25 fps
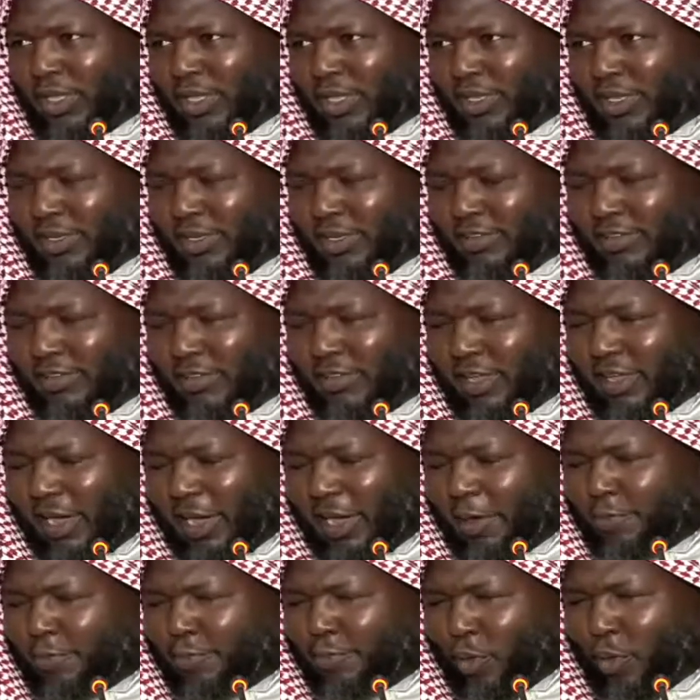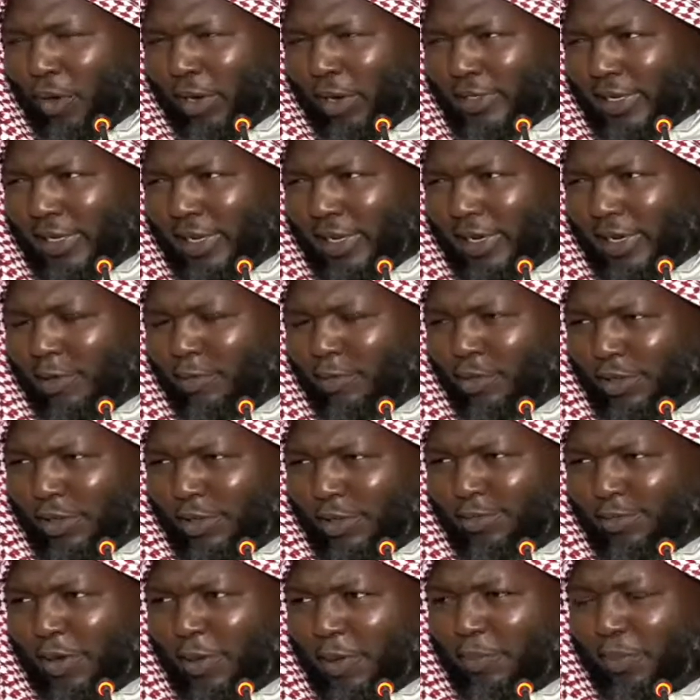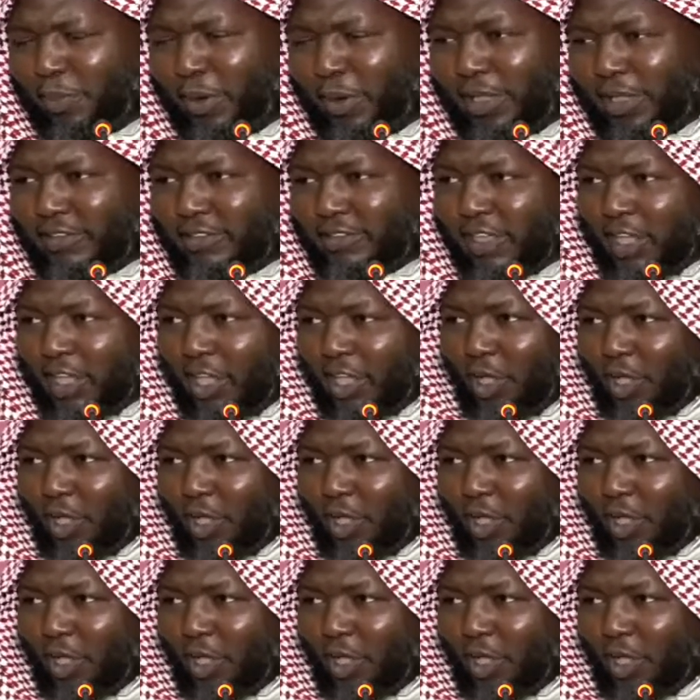this thing I for water now for different place,